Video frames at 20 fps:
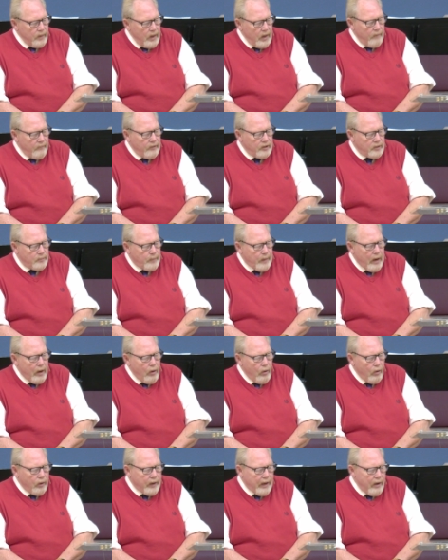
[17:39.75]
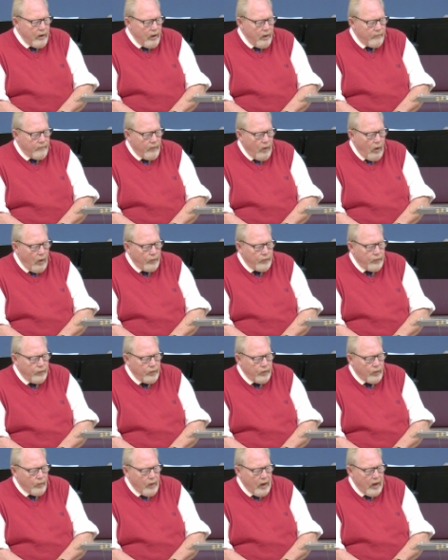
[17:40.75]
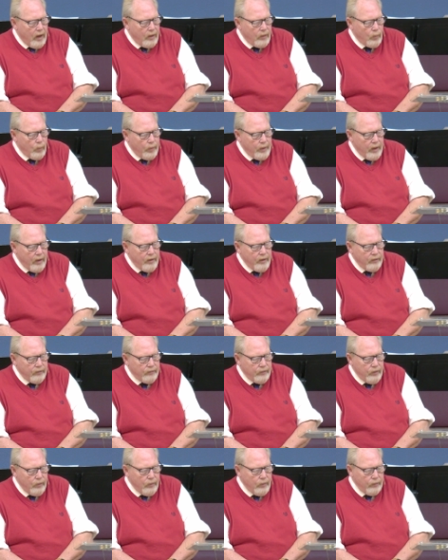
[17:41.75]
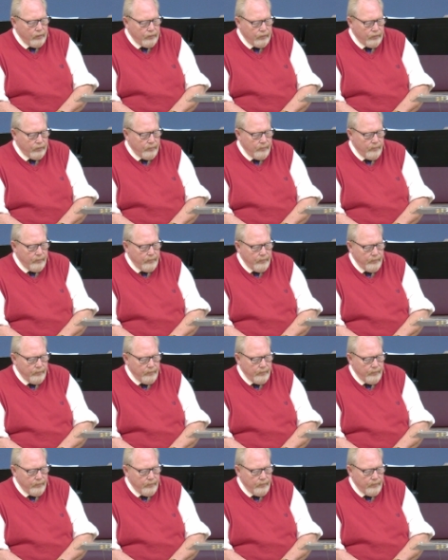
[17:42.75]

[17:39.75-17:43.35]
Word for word: And if a sparrow cannot fall to the ground without his notice,